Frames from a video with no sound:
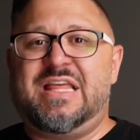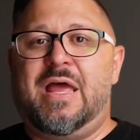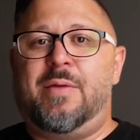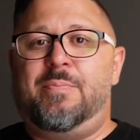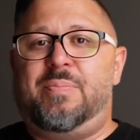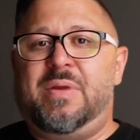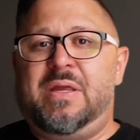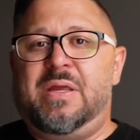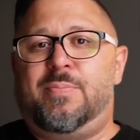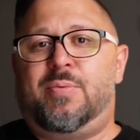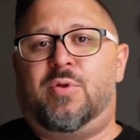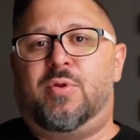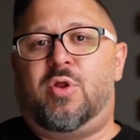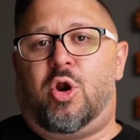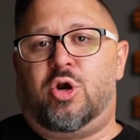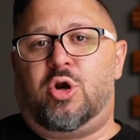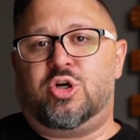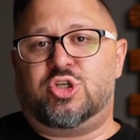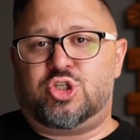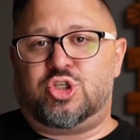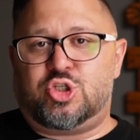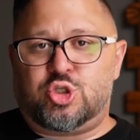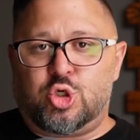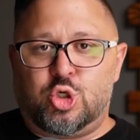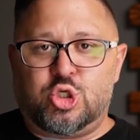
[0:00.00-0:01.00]
that people are
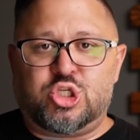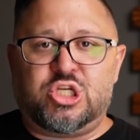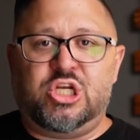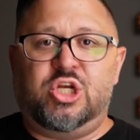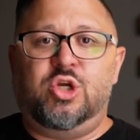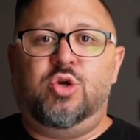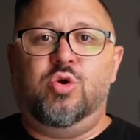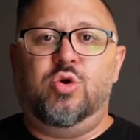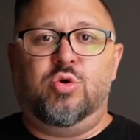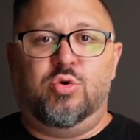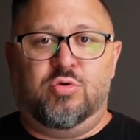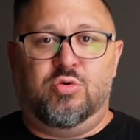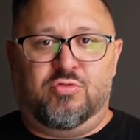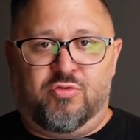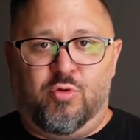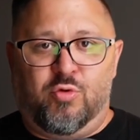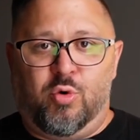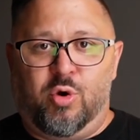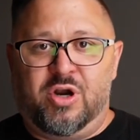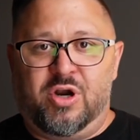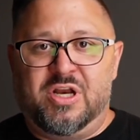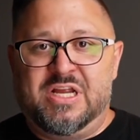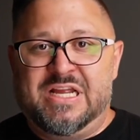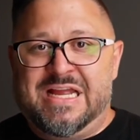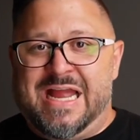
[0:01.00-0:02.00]
searching Google
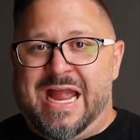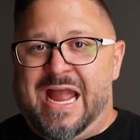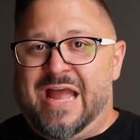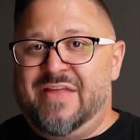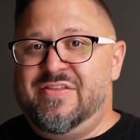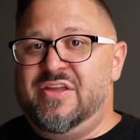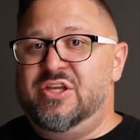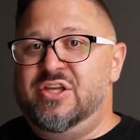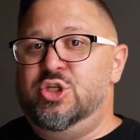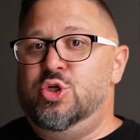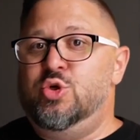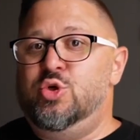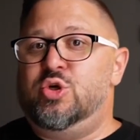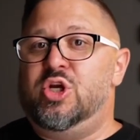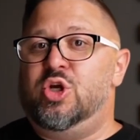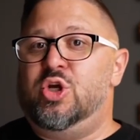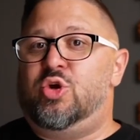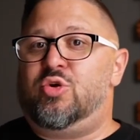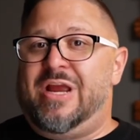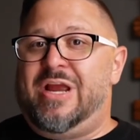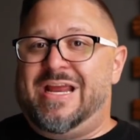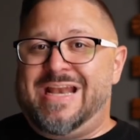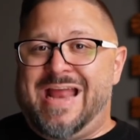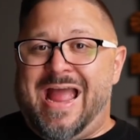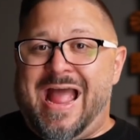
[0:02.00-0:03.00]
for. And then you can
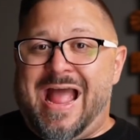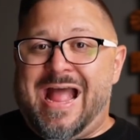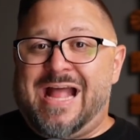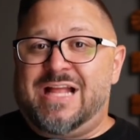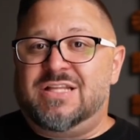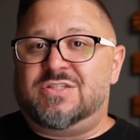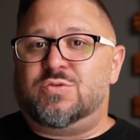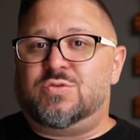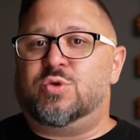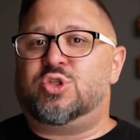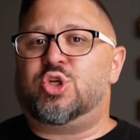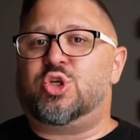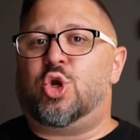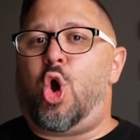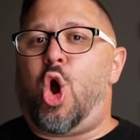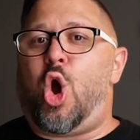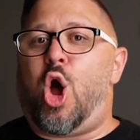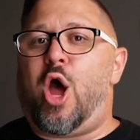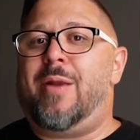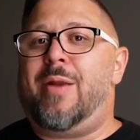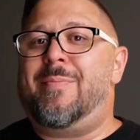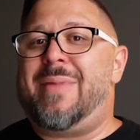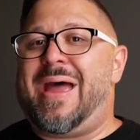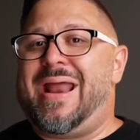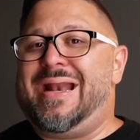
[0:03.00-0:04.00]
create ads, which are
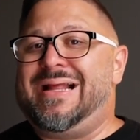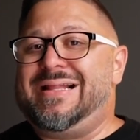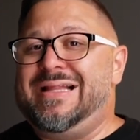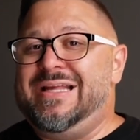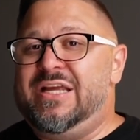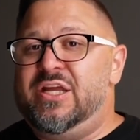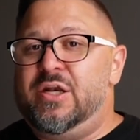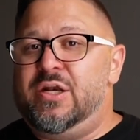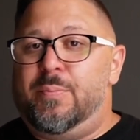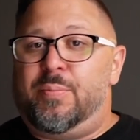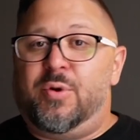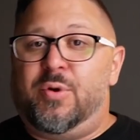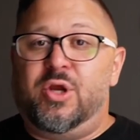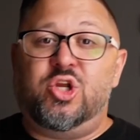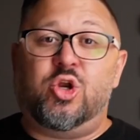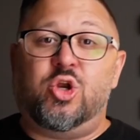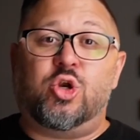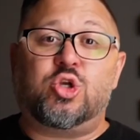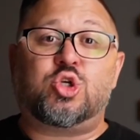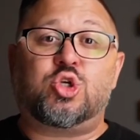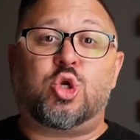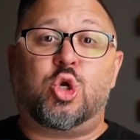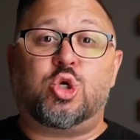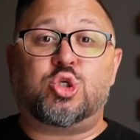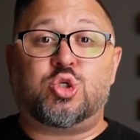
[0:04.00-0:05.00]
automatically going to put your
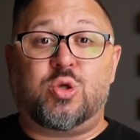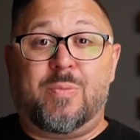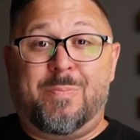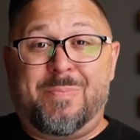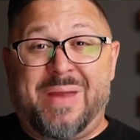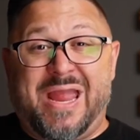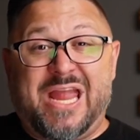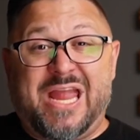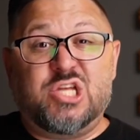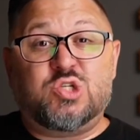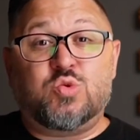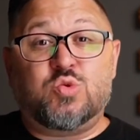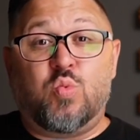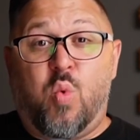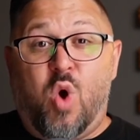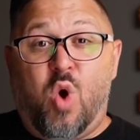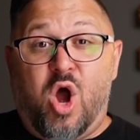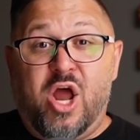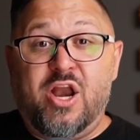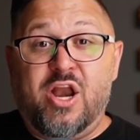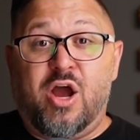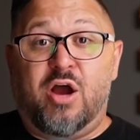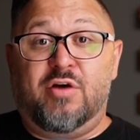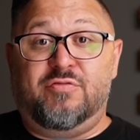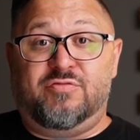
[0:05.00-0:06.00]
church on page
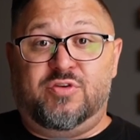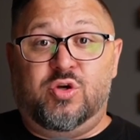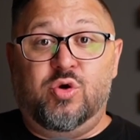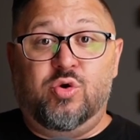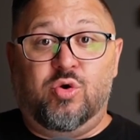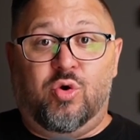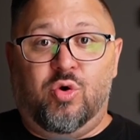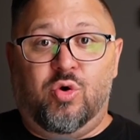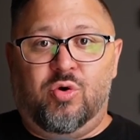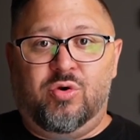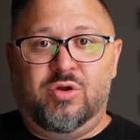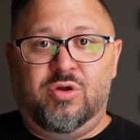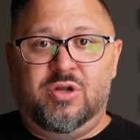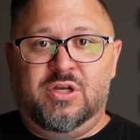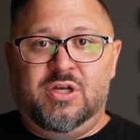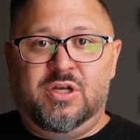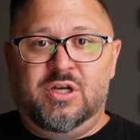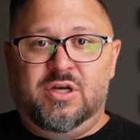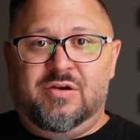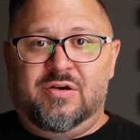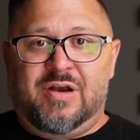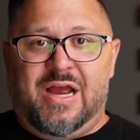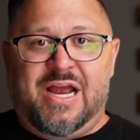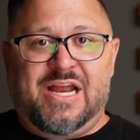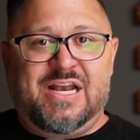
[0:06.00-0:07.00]
one of Google,
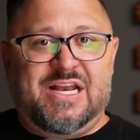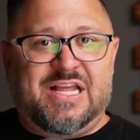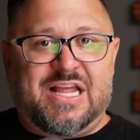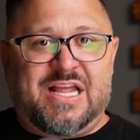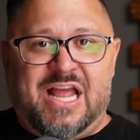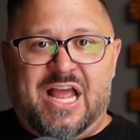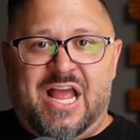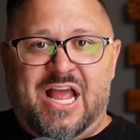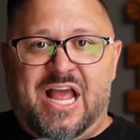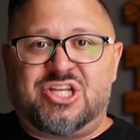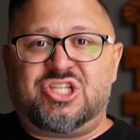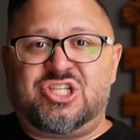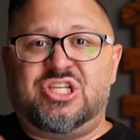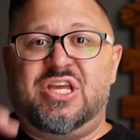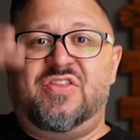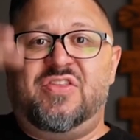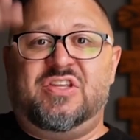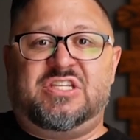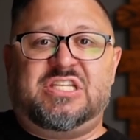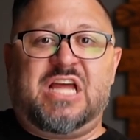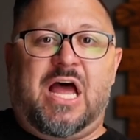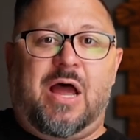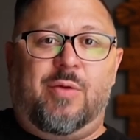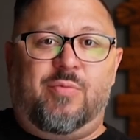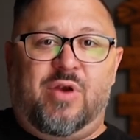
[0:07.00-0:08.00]
right? And actually at the
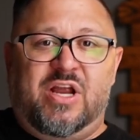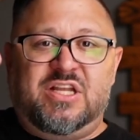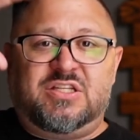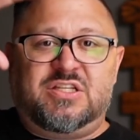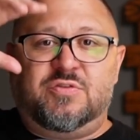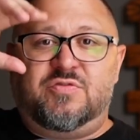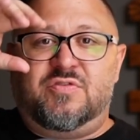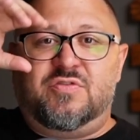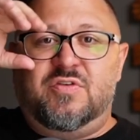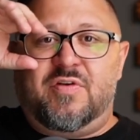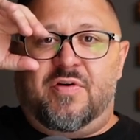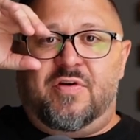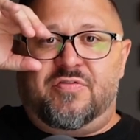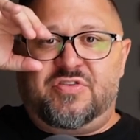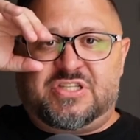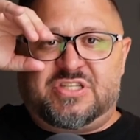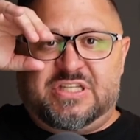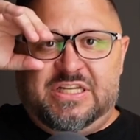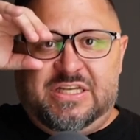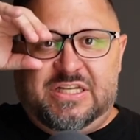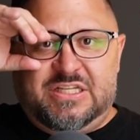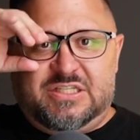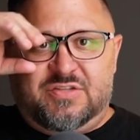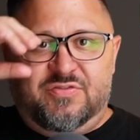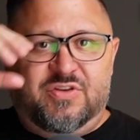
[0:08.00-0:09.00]
top, right? So if you've ever
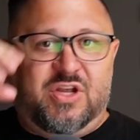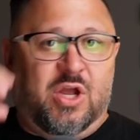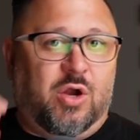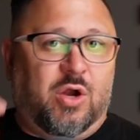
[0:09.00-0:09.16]
seen this, if you